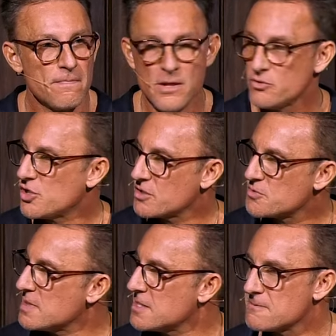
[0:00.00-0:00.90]
No
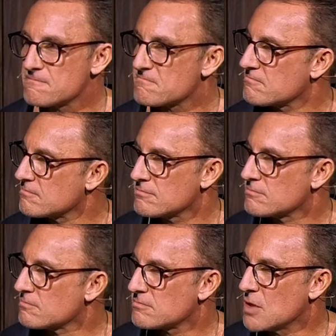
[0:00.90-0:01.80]
judgment,
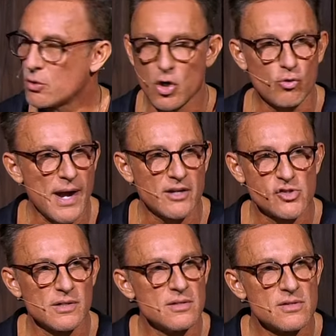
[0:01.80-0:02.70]
no
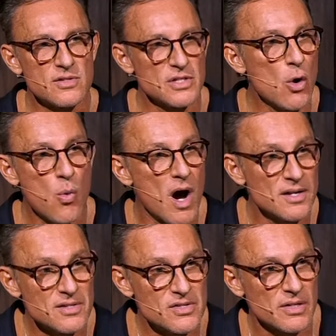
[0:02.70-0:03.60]
corrections, no
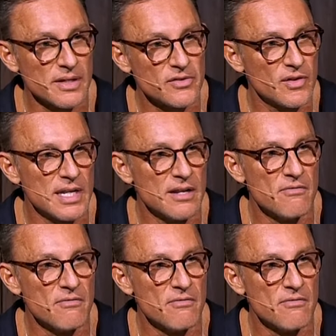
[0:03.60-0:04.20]
unsolicited